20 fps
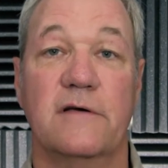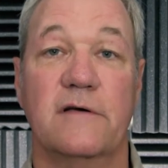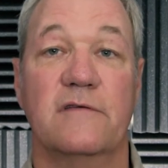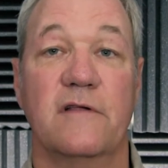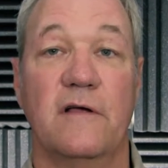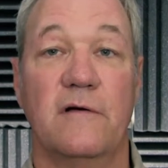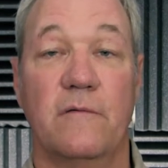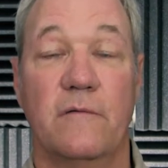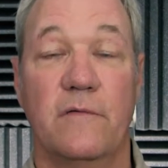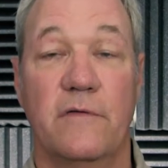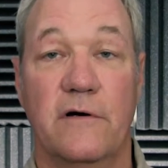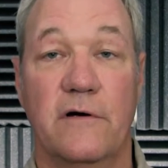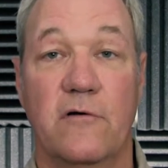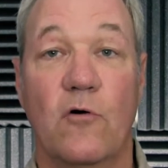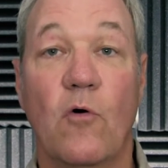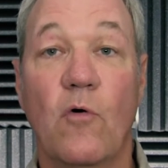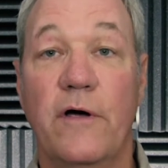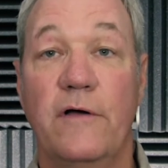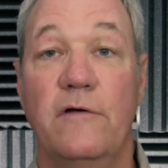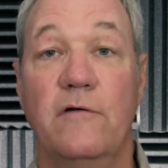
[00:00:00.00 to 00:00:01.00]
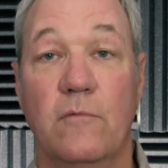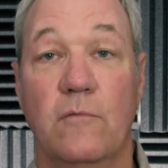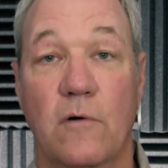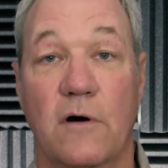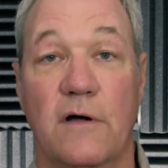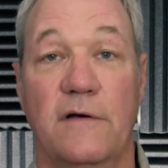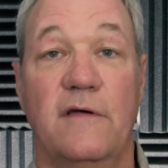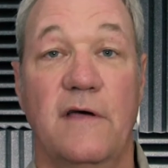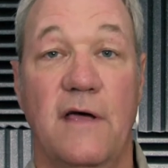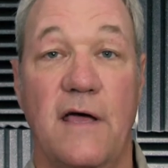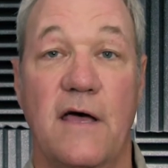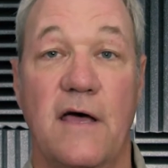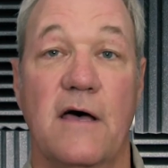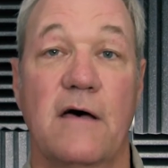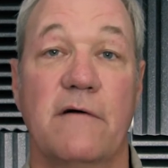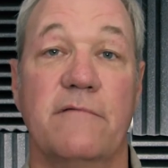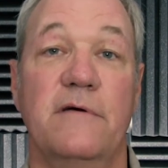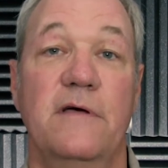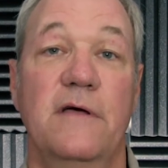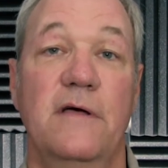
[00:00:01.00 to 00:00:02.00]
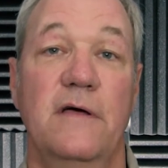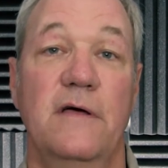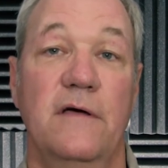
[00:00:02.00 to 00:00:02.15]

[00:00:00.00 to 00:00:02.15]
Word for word: because they're going to want to have